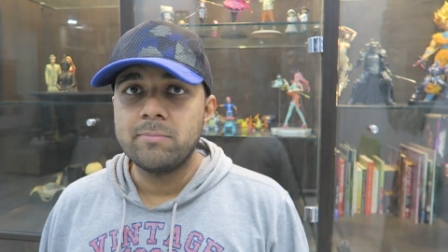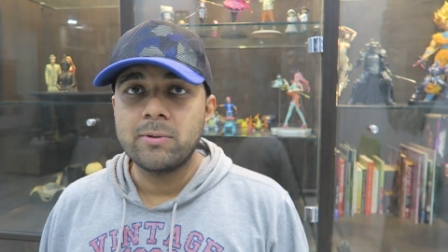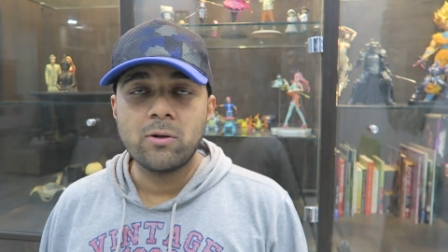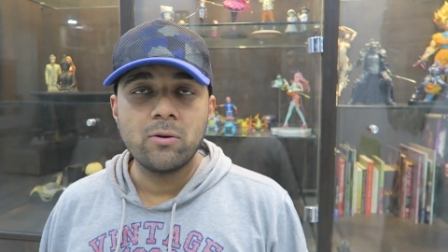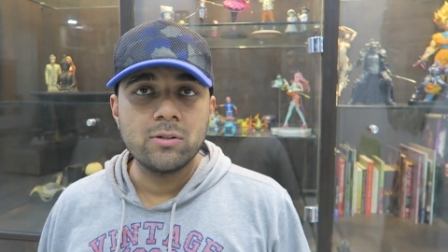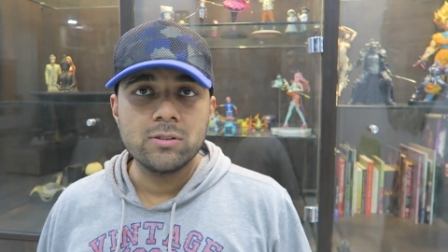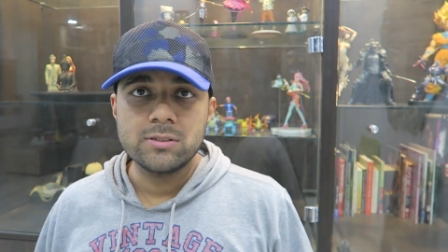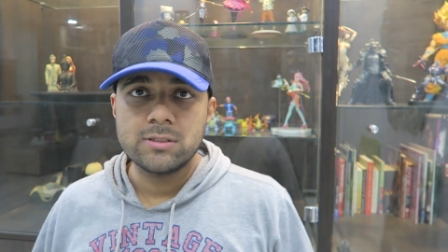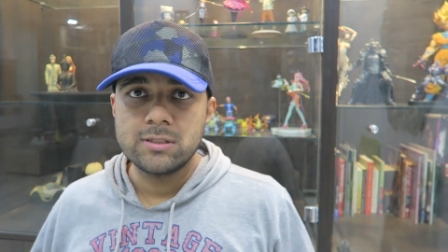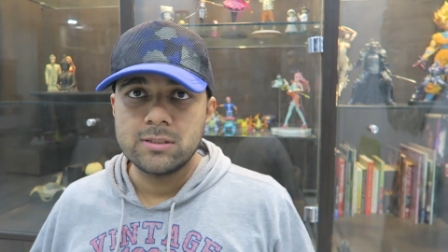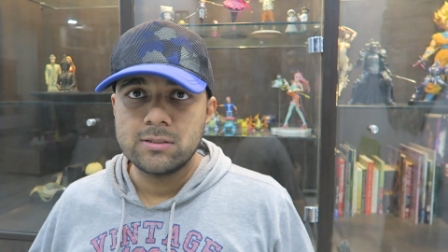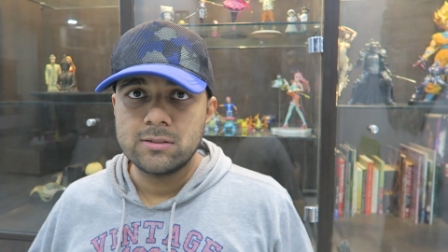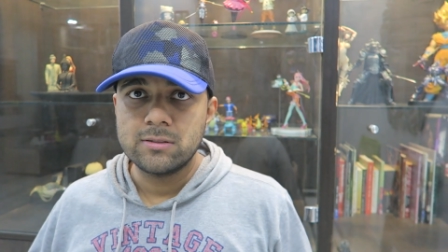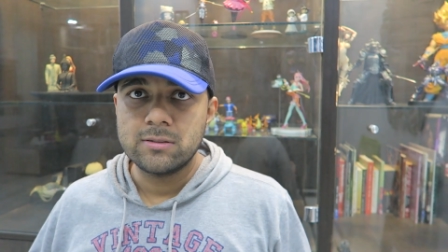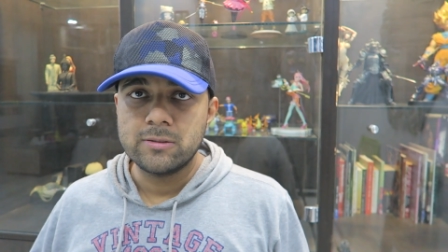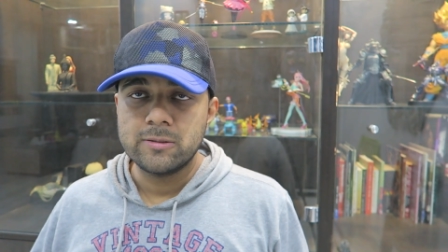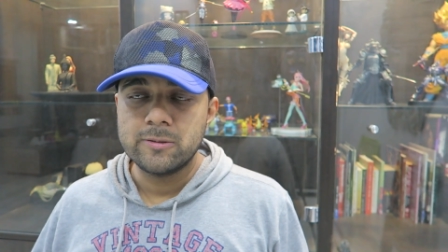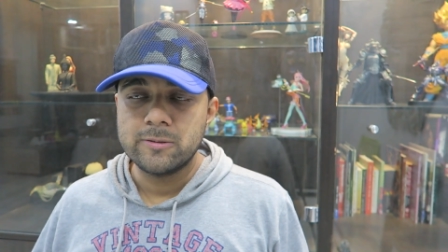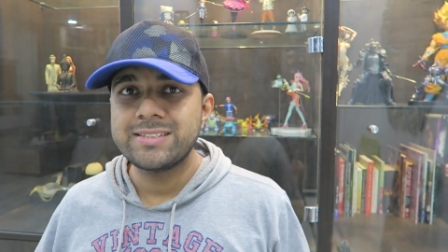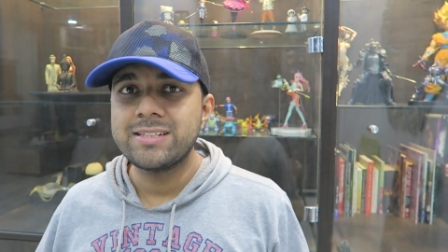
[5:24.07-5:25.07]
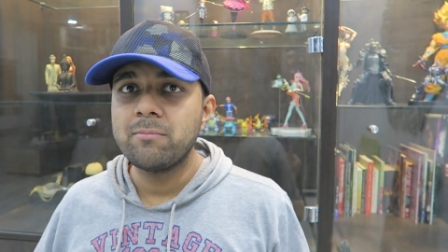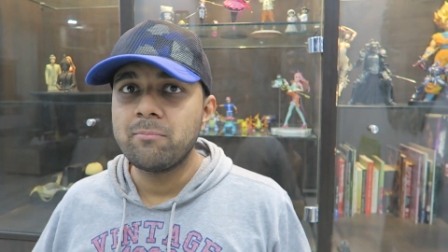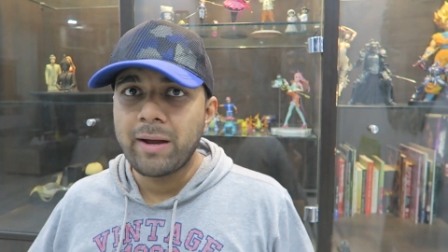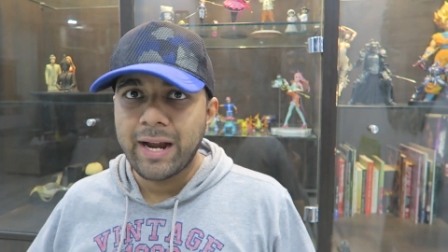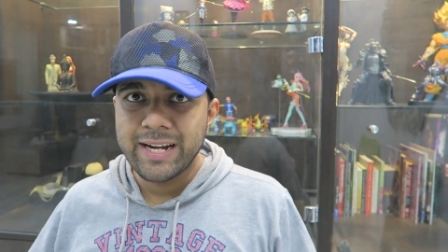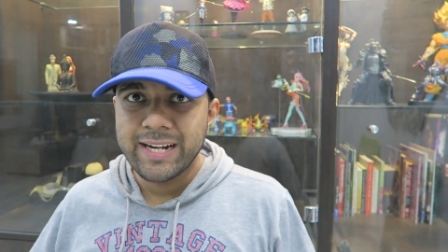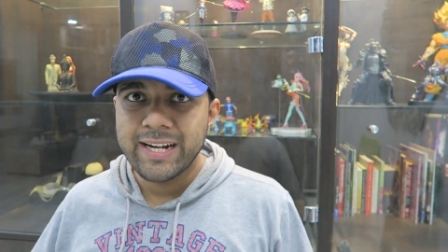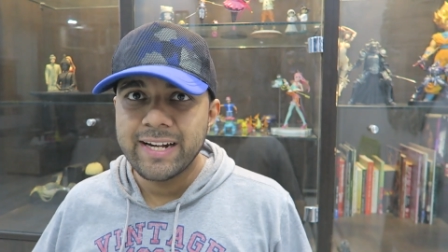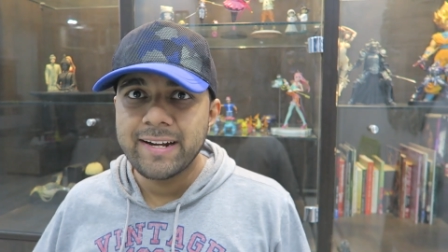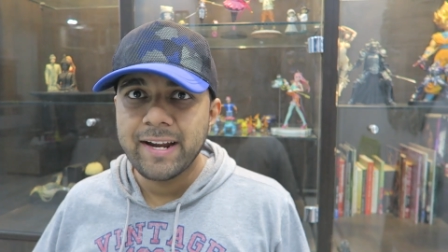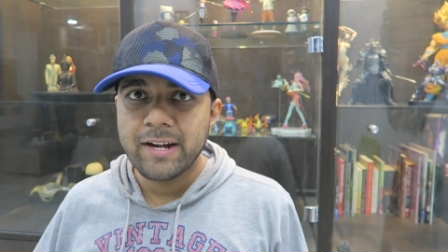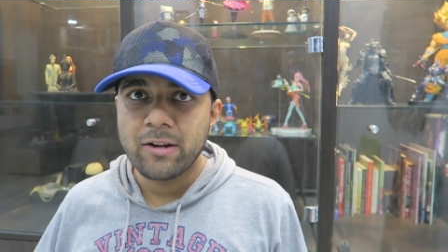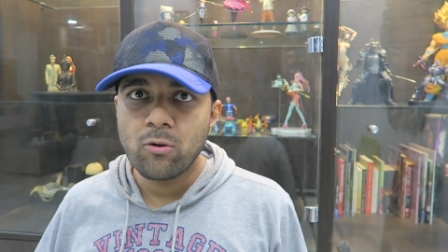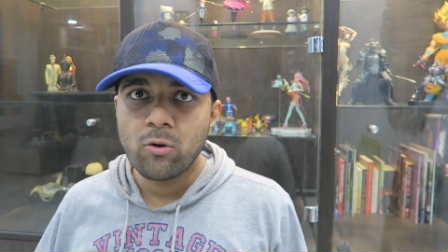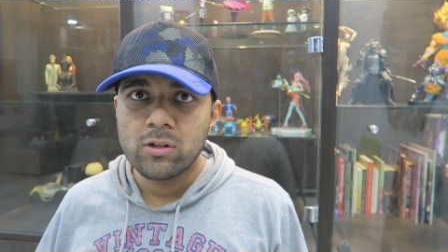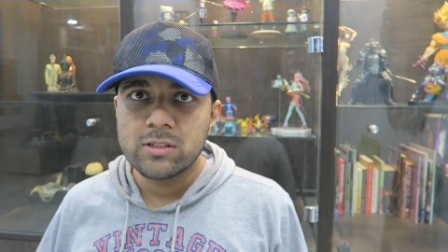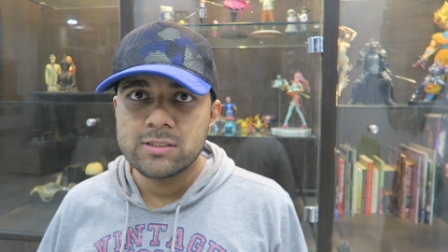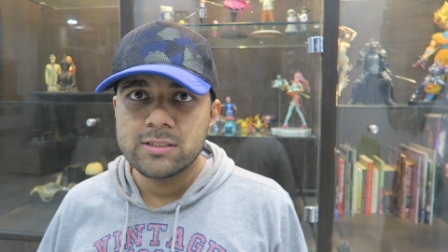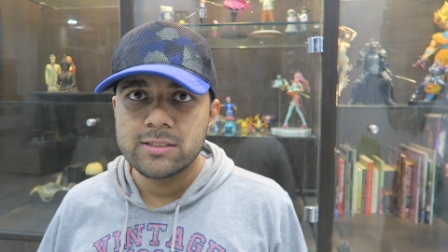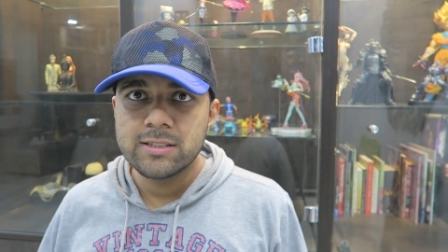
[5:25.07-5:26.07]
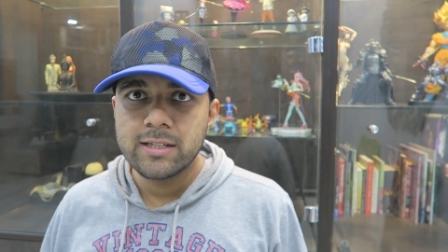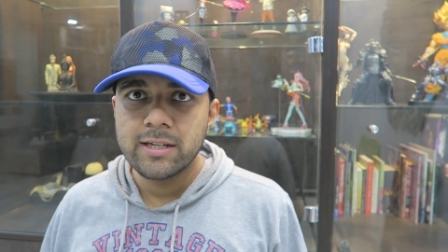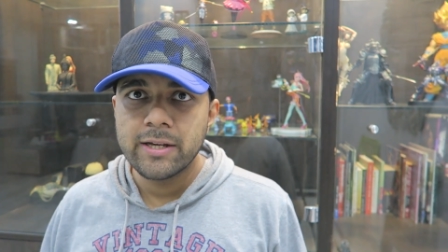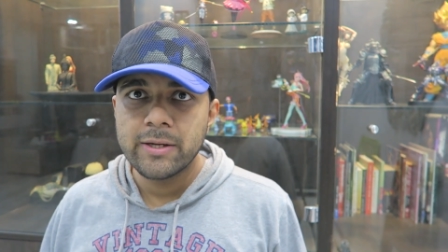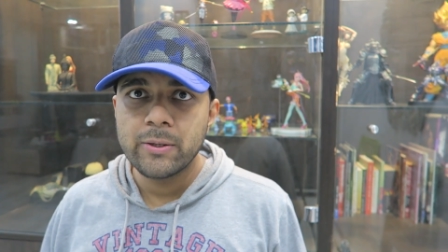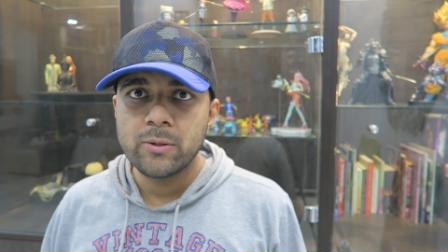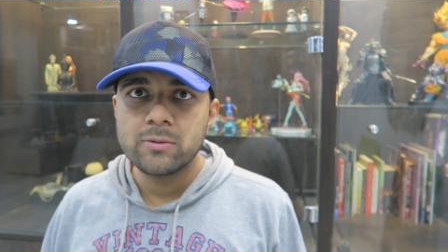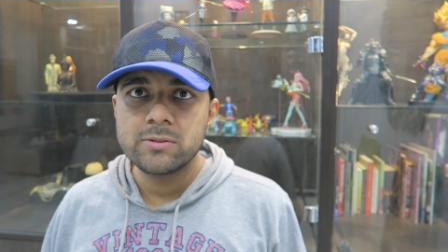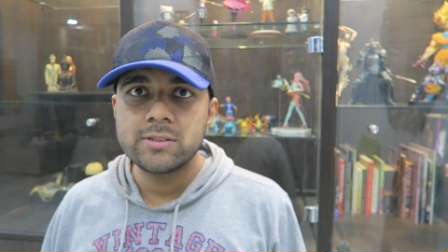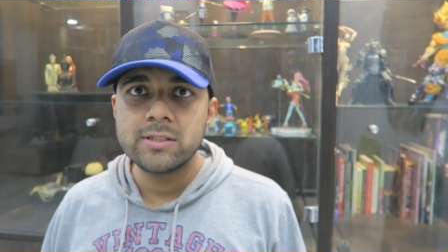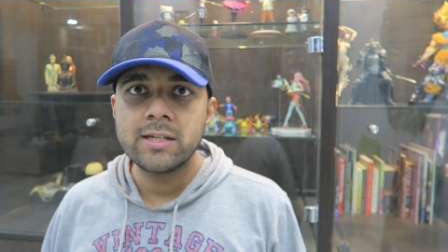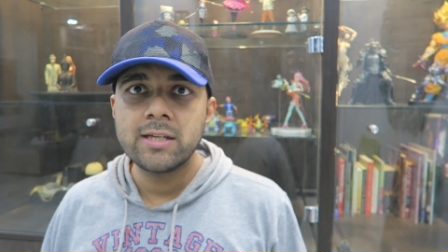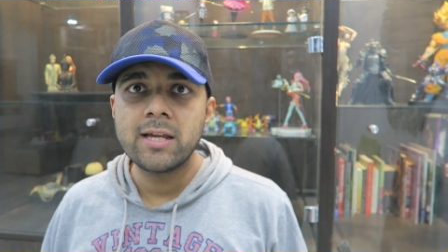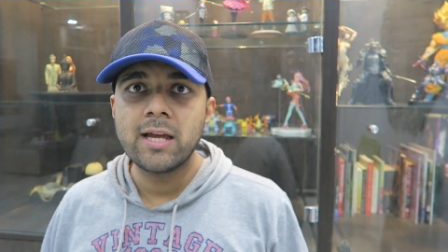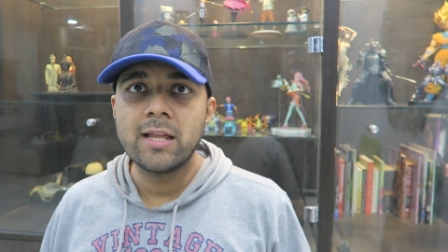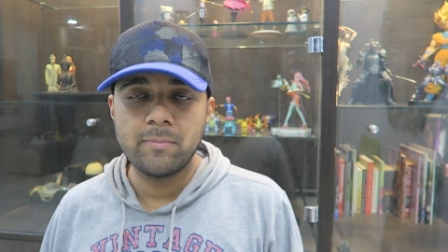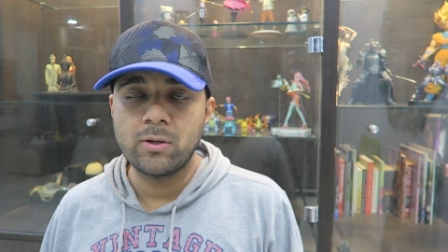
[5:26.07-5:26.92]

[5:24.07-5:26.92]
because the pixel binding technology they are using,